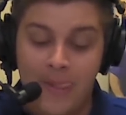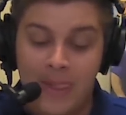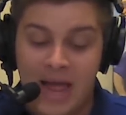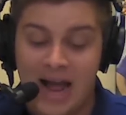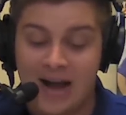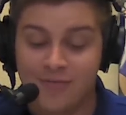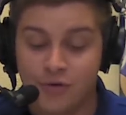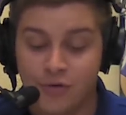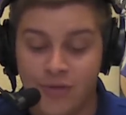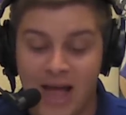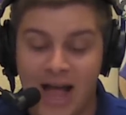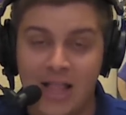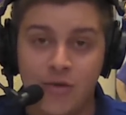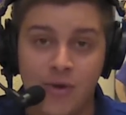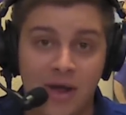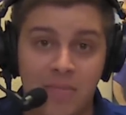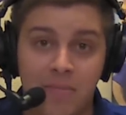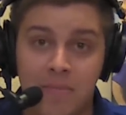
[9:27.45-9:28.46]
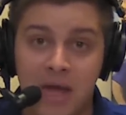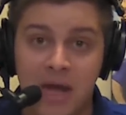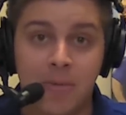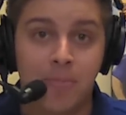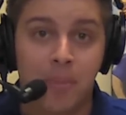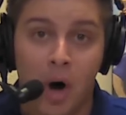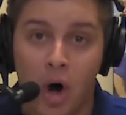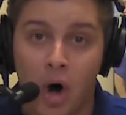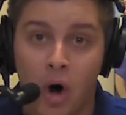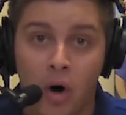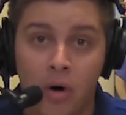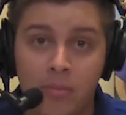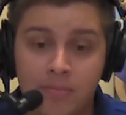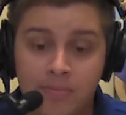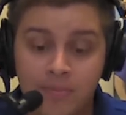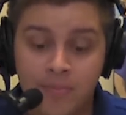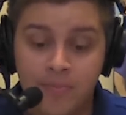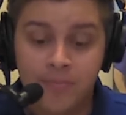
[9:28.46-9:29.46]
After that, you had Mick Paul
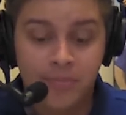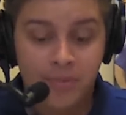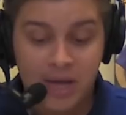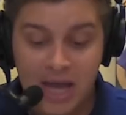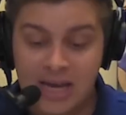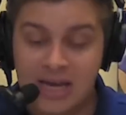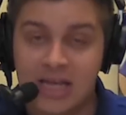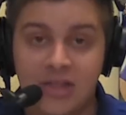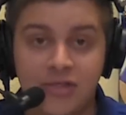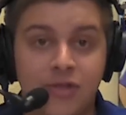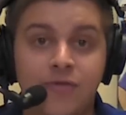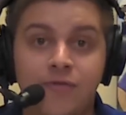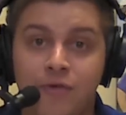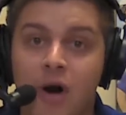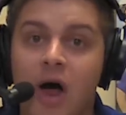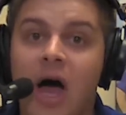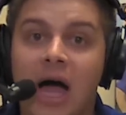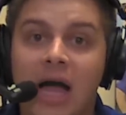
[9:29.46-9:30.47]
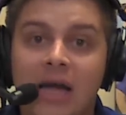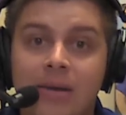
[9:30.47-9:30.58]
and Ethan Fry.